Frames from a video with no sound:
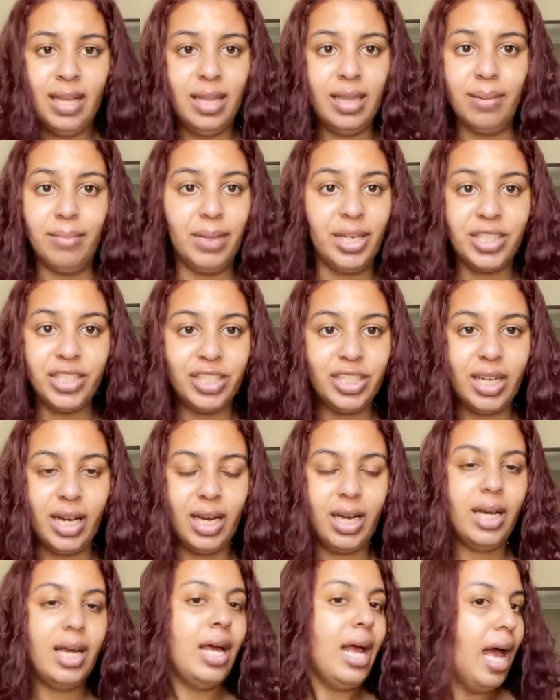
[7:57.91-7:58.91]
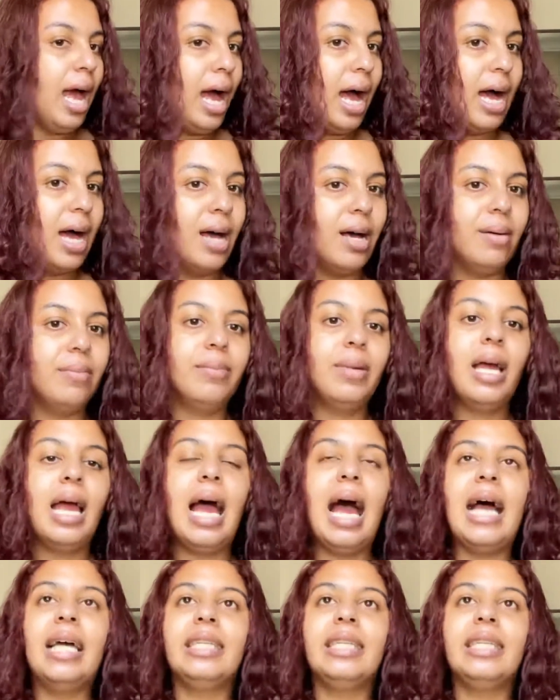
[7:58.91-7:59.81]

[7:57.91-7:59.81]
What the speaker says: mixture, I